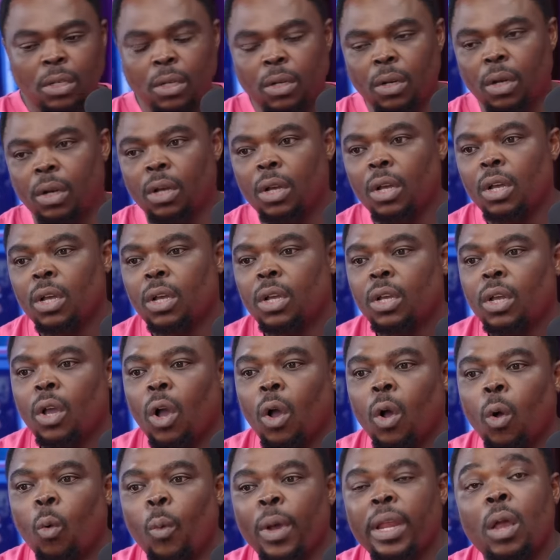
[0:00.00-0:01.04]
You know,
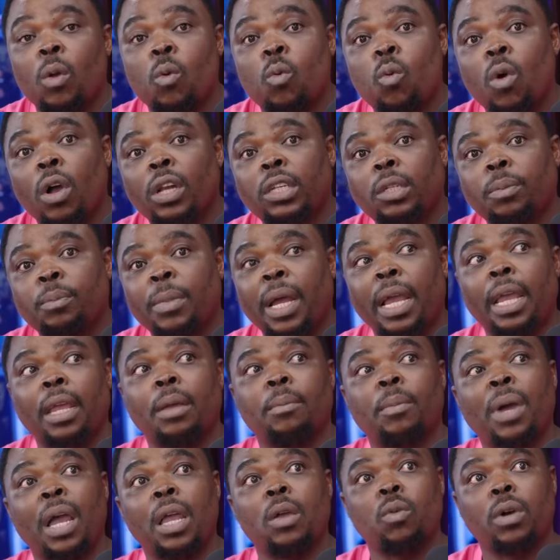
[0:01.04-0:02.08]
when I watch
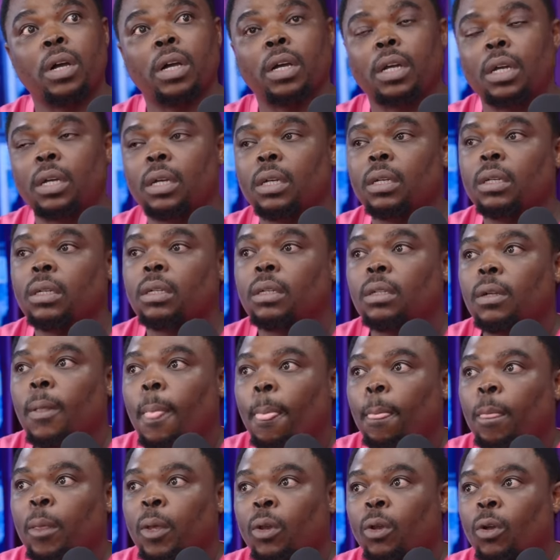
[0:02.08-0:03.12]
my work,
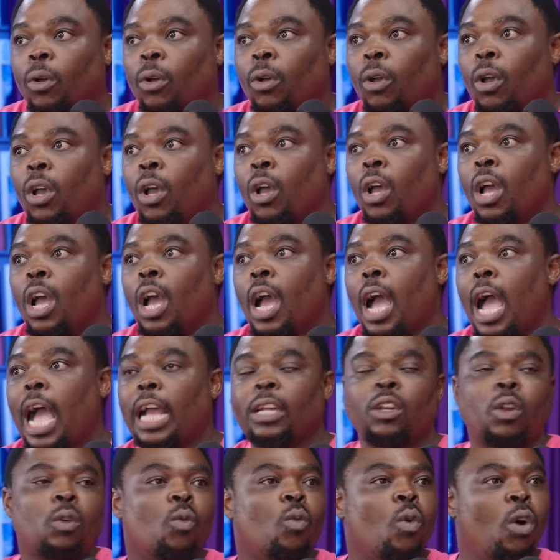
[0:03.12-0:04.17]
you know, I
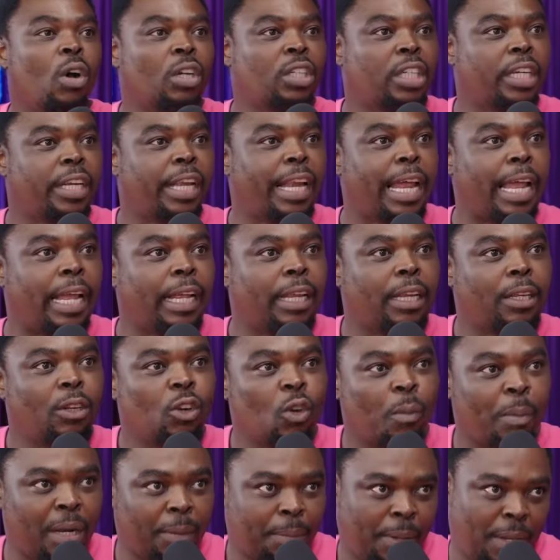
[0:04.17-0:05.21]
don't watch it like
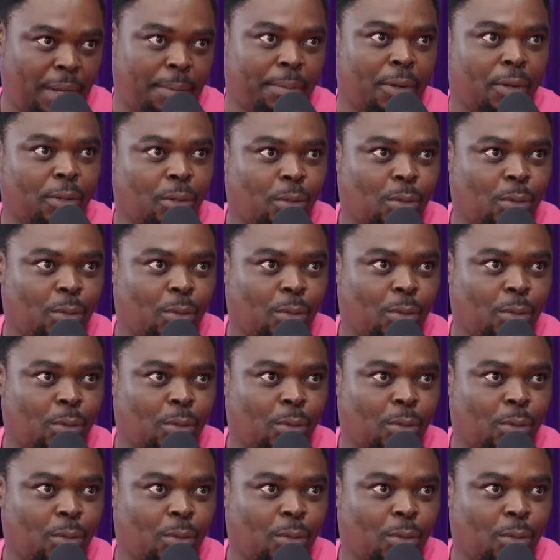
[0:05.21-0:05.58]
normal people